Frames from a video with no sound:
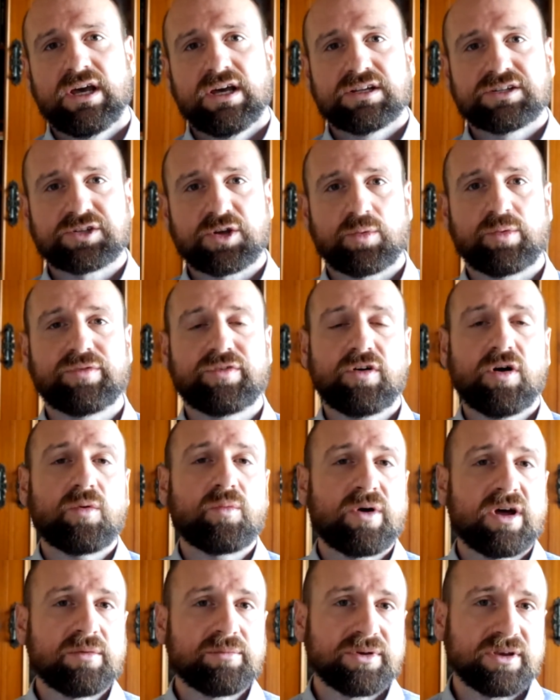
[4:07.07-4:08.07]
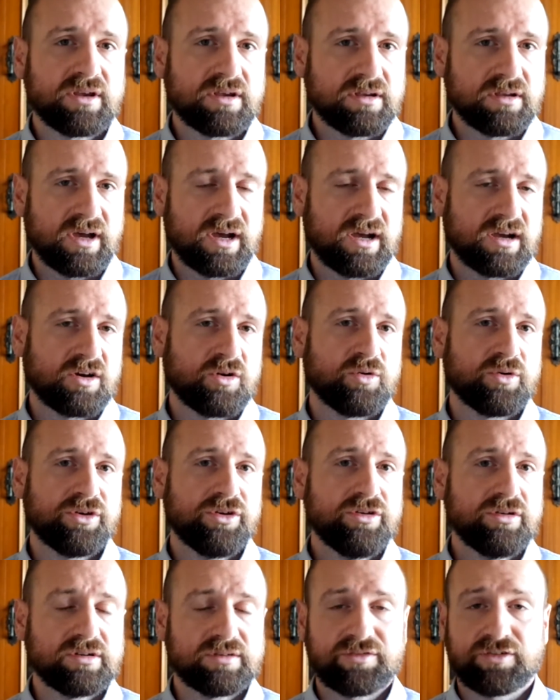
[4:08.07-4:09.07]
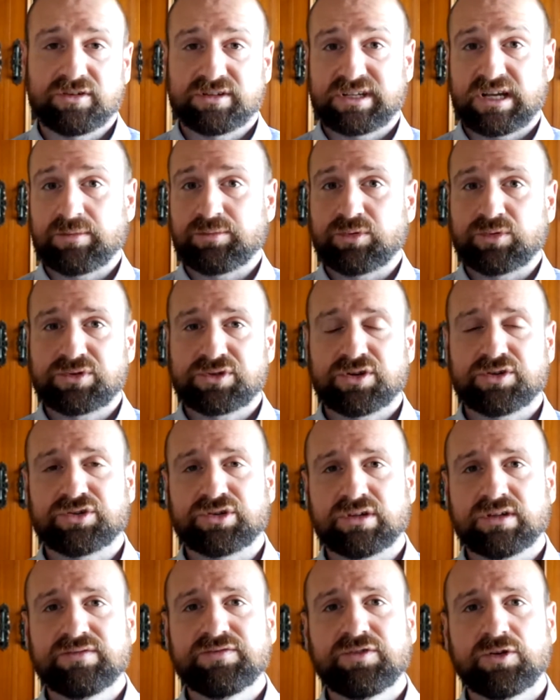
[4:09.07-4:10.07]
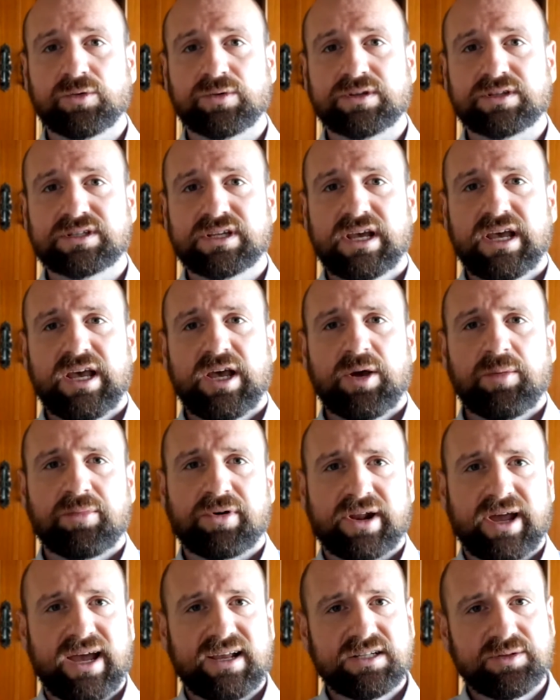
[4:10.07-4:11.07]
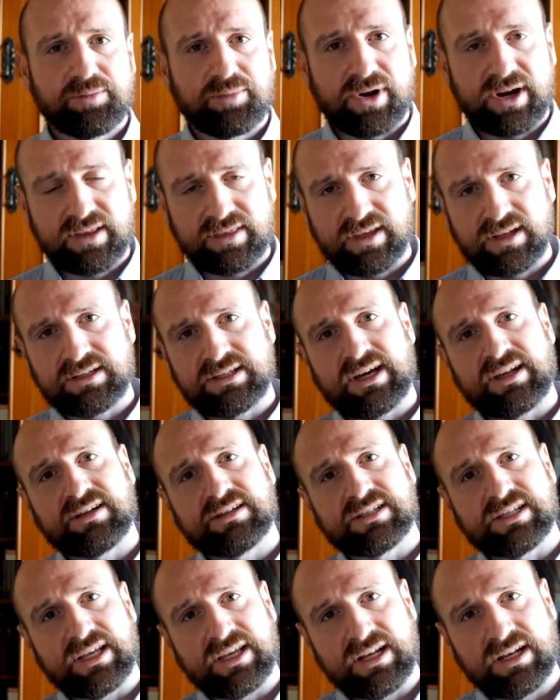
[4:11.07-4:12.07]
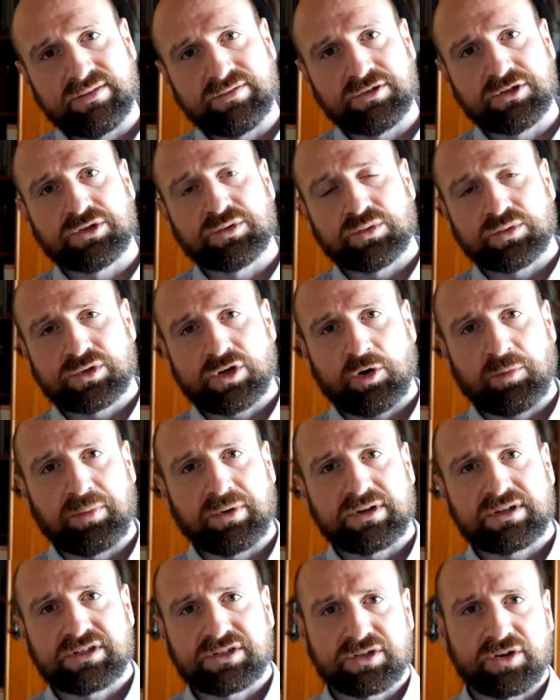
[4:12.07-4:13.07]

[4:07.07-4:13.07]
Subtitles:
So we've got one big core unit, for example, social influence, but I had to break that down into individual topics.